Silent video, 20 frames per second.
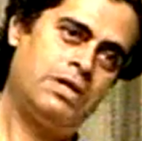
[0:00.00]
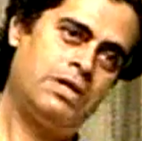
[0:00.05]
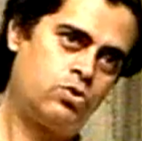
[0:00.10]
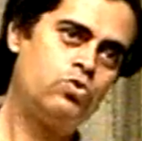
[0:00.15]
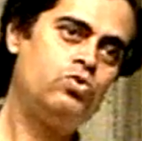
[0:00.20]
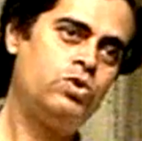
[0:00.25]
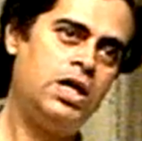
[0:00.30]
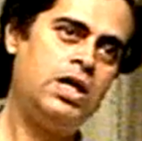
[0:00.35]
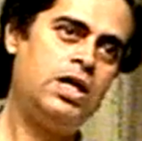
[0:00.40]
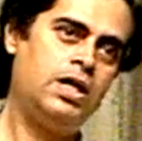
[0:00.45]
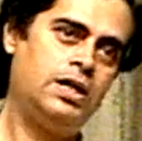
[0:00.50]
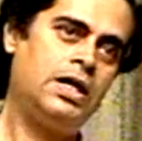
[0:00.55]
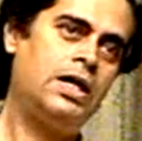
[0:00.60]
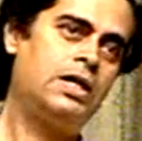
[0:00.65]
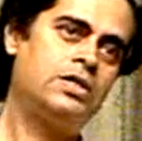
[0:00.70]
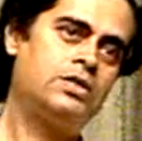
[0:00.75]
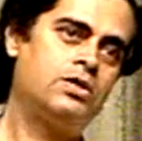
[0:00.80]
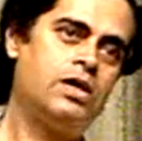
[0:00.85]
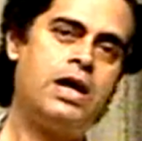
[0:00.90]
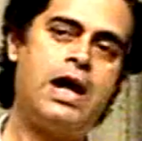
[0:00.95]
Today, that
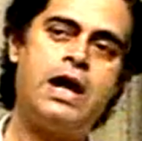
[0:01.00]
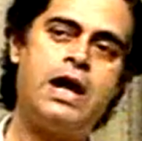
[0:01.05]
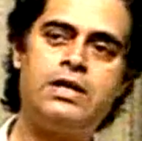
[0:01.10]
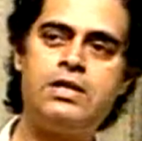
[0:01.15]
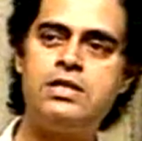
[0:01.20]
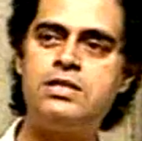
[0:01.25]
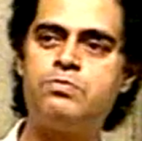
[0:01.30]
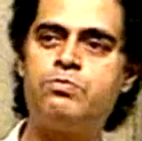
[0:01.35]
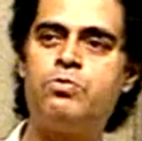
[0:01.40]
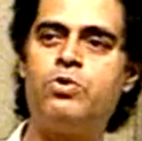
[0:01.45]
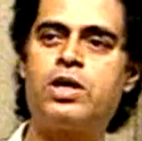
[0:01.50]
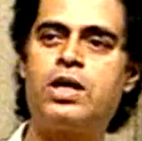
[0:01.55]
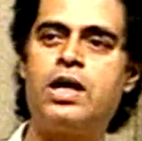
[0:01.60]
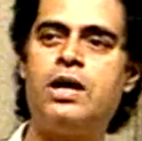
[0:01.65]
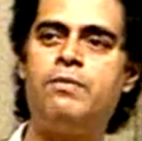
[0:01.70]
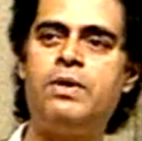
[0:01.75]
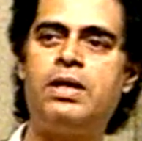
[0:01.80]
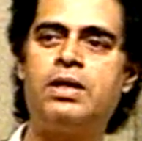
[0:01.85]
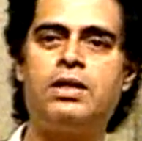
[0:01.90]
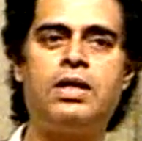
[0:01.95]
is not. And this
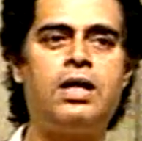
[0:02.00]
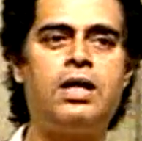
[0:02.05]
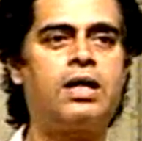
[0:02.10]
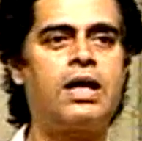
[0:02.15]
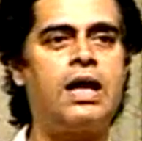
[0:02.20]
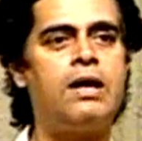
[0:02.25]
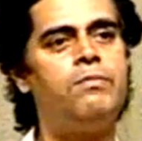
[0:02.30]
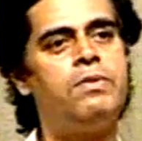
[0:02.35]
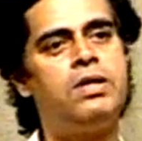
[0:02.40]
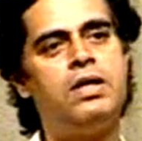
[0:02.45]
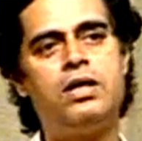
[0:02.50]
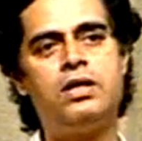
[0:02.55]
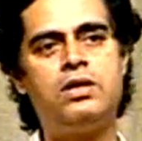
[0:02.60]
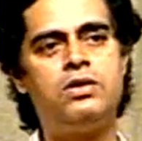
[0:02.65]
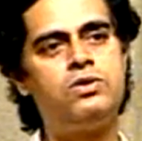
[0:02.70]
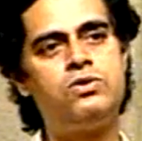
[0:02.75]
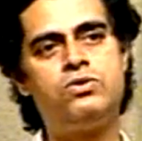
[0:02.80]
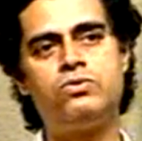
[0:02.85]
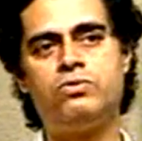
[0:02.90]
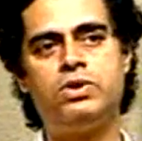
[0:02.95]
programming there can be done in
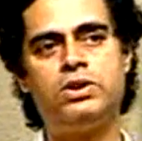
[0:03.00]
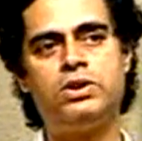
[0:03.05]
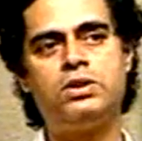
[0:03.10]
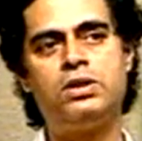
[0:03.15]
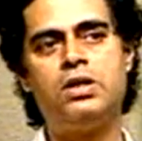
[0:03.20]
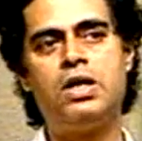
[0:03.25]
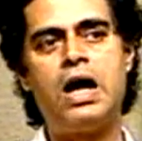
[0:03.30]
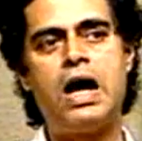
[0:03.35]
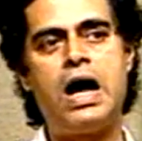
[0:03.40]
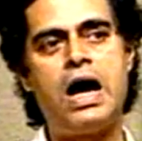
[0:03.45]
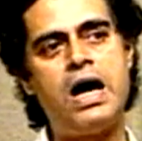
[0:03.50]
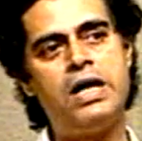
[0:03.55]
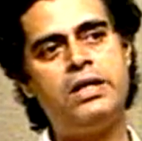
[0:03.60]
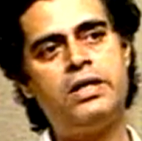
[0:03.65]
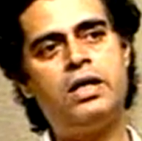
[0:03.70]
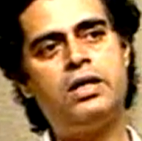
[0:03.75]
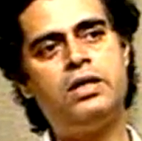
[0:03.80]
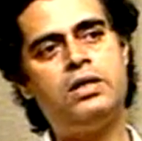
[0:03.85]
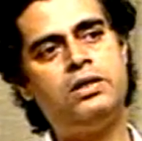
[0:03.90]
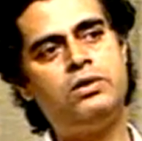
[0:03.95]
two ways.
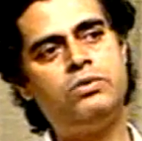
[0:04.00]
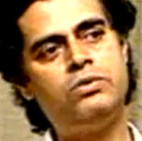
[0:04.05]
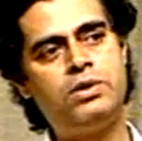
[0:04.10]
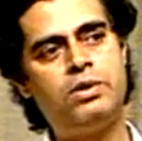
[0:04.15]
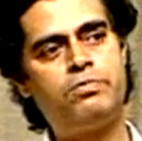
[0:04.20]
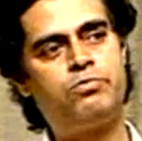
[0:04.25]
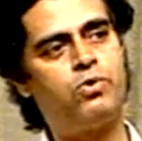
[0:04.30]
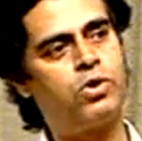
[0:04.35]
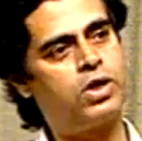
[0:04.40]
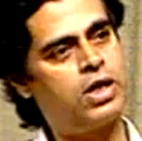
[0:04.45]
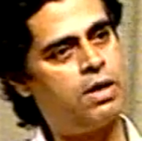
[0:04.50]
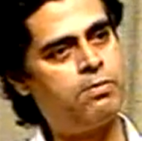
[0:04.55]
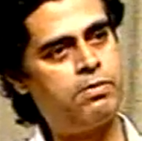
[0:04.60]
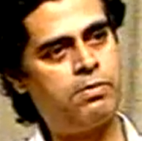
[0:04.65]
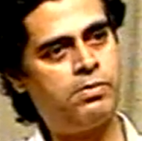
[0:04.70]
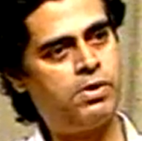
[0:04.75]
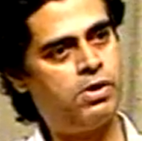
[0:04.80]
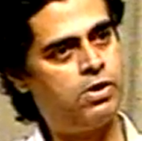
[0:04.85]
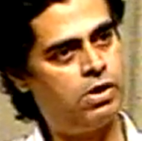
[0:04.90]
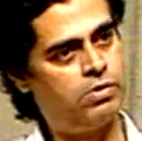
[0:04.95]
Either use a
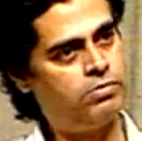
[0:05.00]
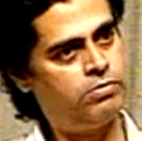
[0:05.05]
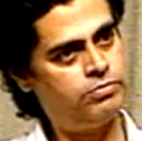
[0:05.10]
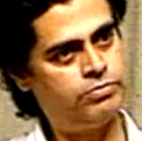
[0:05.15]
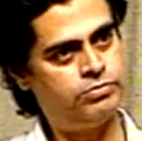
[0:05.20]
programmable ROM.